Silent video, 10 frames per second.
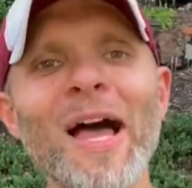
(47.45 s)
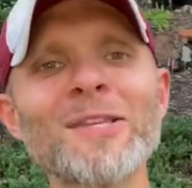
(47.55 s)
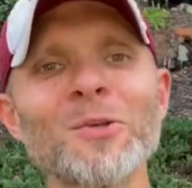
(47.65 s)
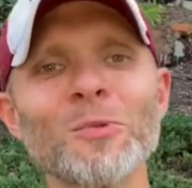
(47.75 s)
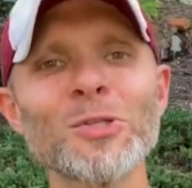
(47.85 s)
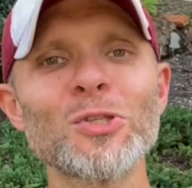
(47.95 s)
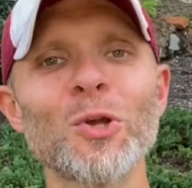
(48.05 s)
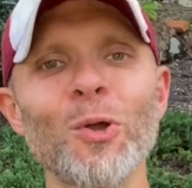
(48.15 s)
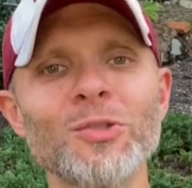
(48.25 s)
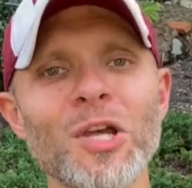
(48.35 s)
as a
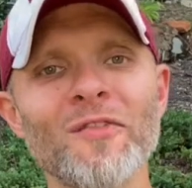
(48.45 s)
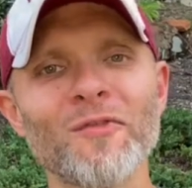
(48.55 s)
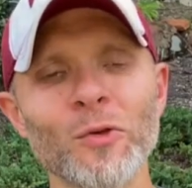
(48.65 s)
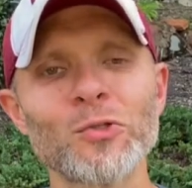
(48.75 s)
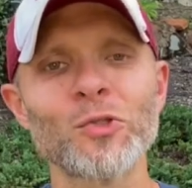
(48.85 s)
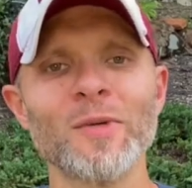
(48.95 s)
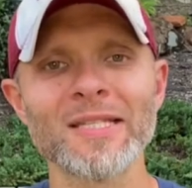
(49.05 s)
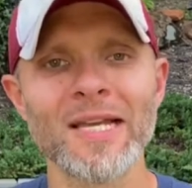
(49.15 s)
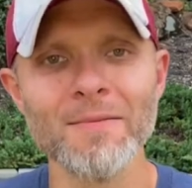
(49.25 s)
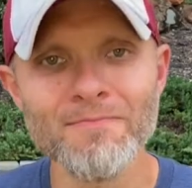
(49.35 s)
result of virtuous
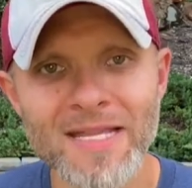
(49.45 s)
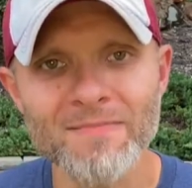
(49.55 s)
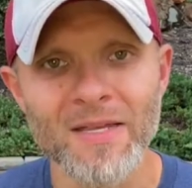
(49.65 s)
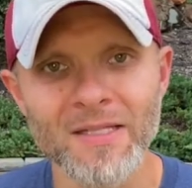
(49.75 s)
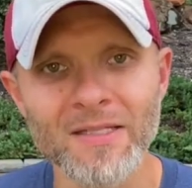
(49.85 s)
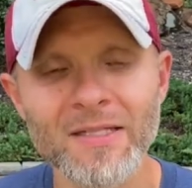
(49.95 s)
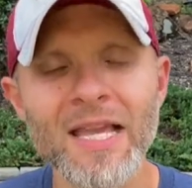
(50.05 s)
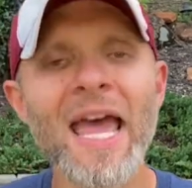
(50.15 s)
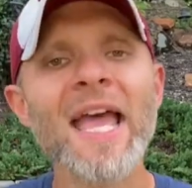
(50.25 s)
commitments